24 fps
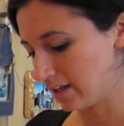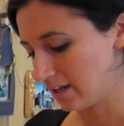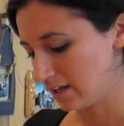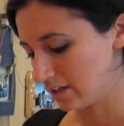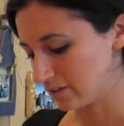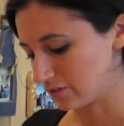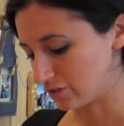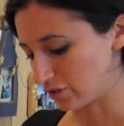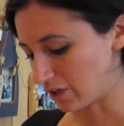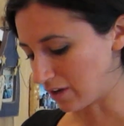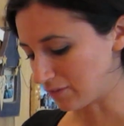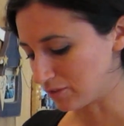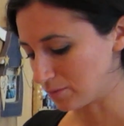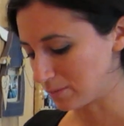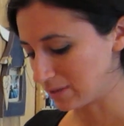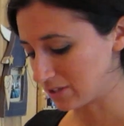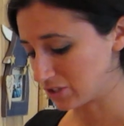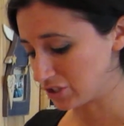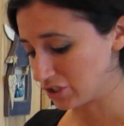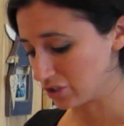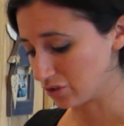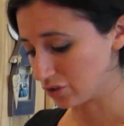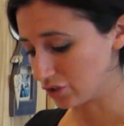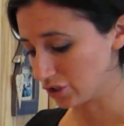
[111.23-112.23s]
So you have to make
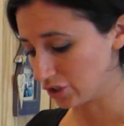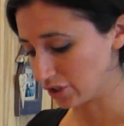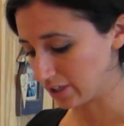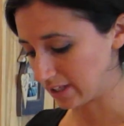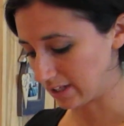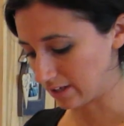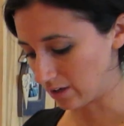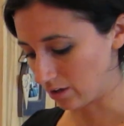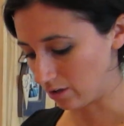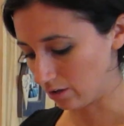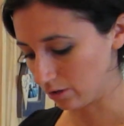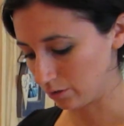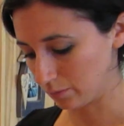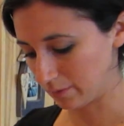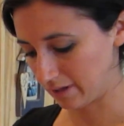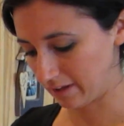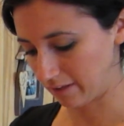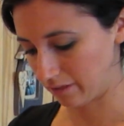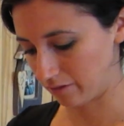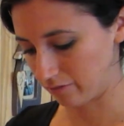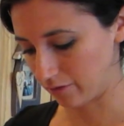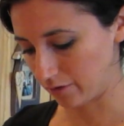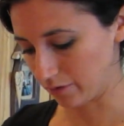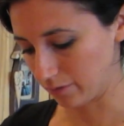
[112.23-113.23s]
sure you cook it all the way
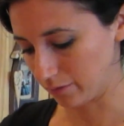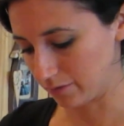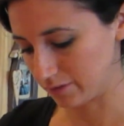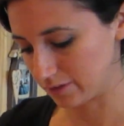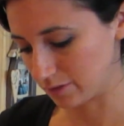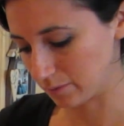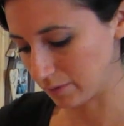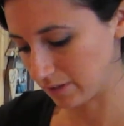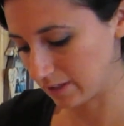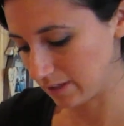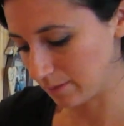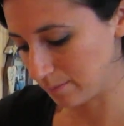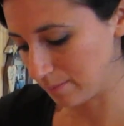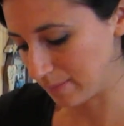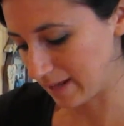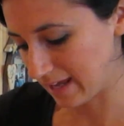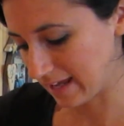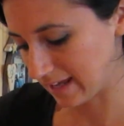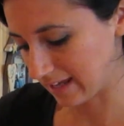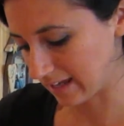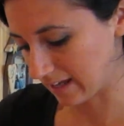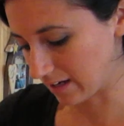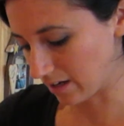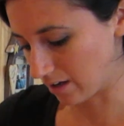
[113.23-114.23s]
through. So we're going to
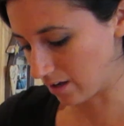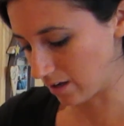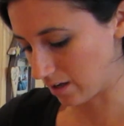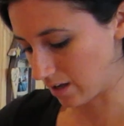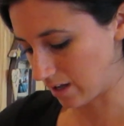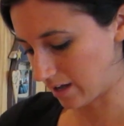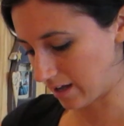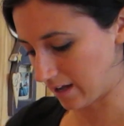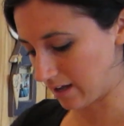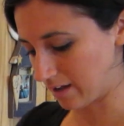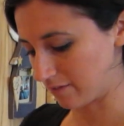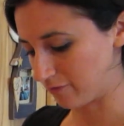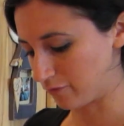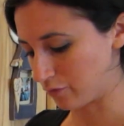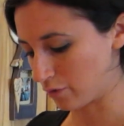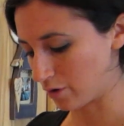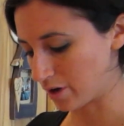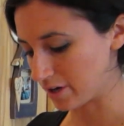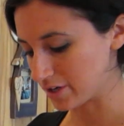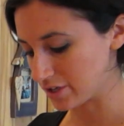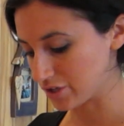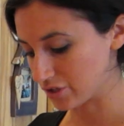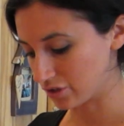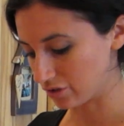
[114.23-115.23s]
bake it at
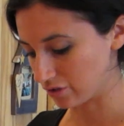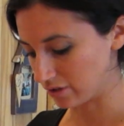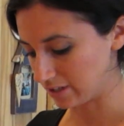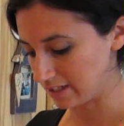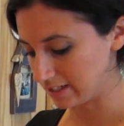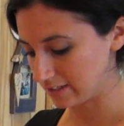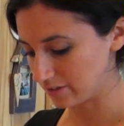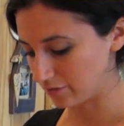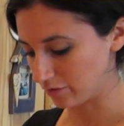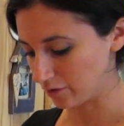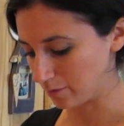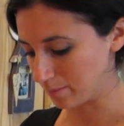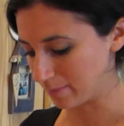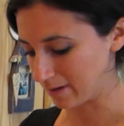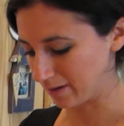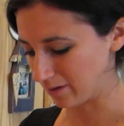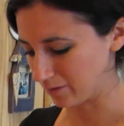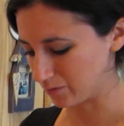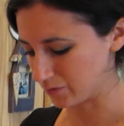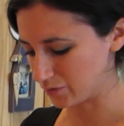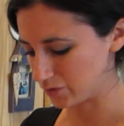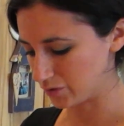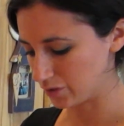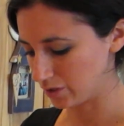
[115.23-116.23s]
400 degrees for
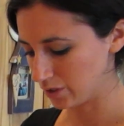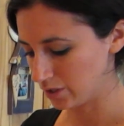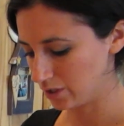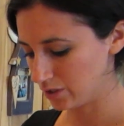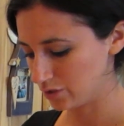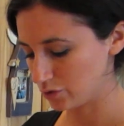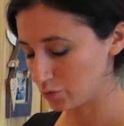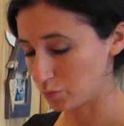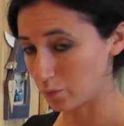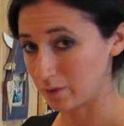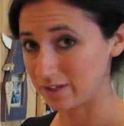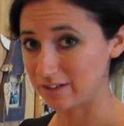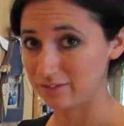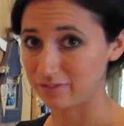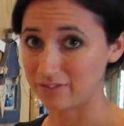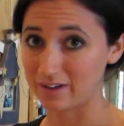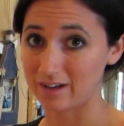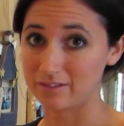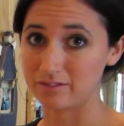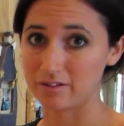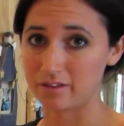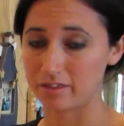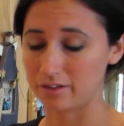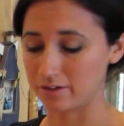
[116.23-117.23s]
about
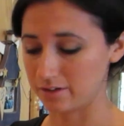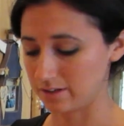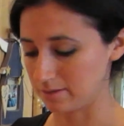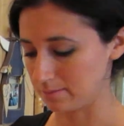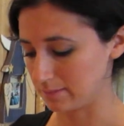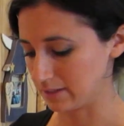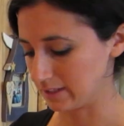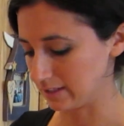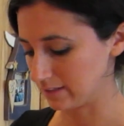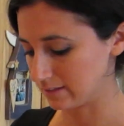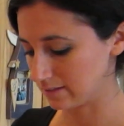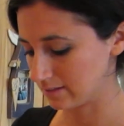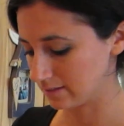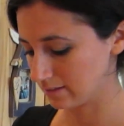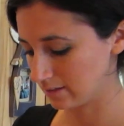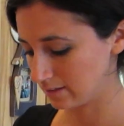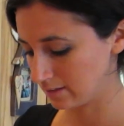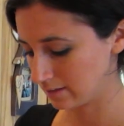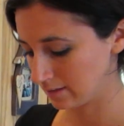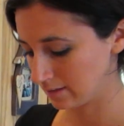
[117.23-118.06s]
25 to 30 minutes.